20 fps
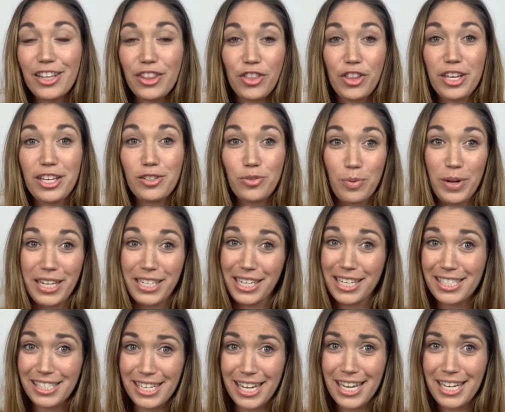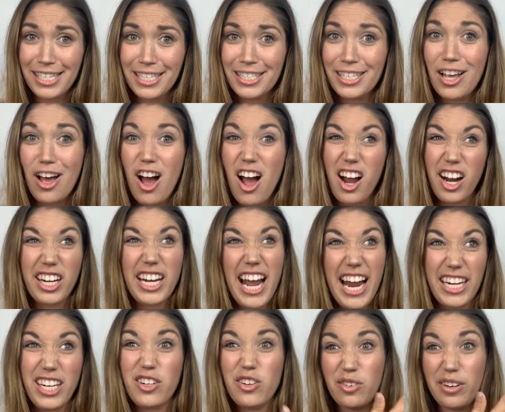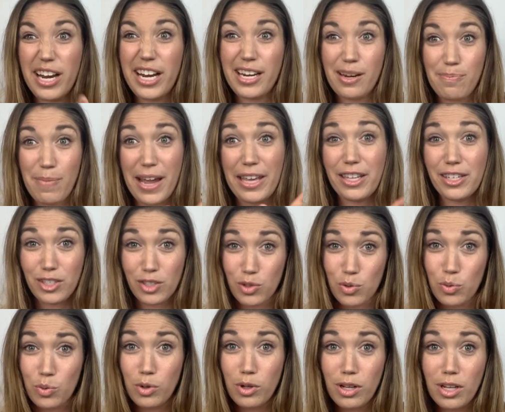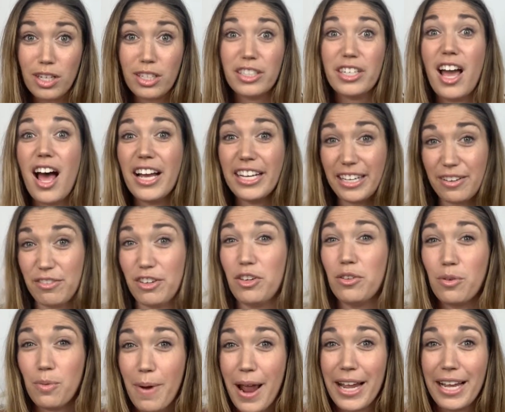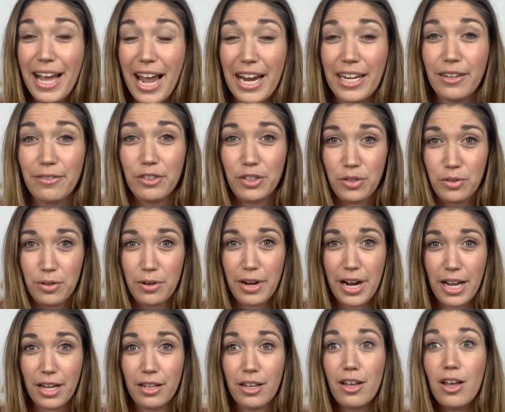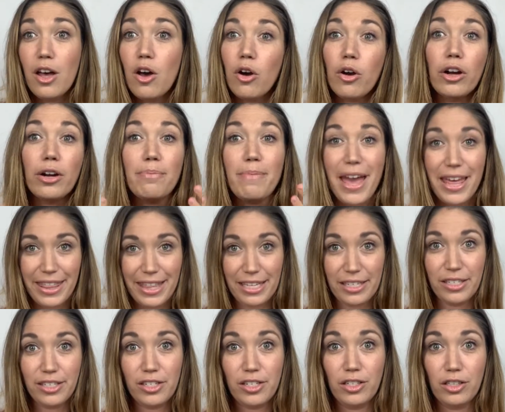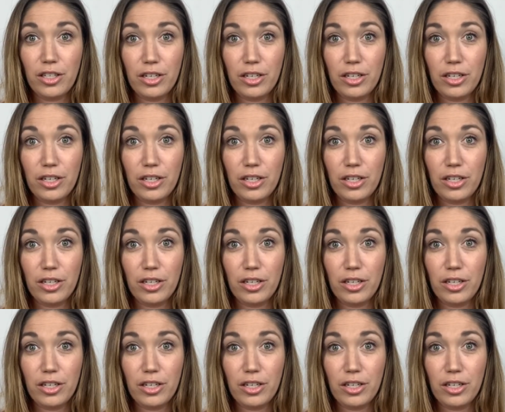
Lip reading: these weaknesses are kind of created by the school not giving you the right kind of tutoring or methods to